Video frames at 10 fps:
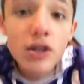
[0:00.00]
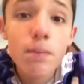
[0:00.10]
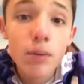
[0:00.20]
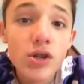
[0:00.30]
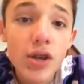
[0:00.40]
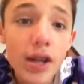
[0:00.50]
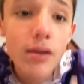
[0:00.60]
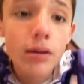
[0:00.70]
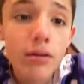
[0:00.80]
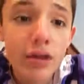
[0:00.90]
it's a
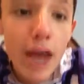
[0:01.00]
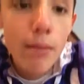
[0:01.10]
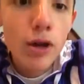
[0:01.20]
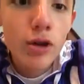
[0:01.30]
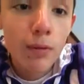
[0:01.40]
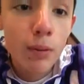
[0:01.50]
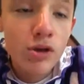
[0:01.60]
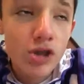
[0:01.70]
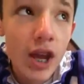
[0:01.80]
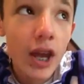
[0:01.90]
percent damage, like
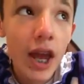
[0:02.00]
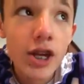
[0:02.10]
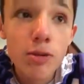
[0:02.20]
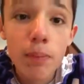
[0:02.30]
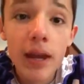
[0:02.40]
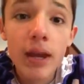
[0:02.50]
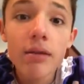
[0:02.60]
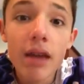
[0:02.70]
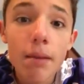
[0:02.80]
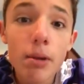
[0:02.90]
percent
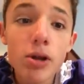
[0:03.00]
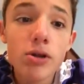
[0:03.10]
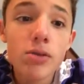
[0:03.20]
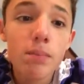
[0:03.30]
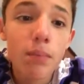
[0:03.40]
HP damage.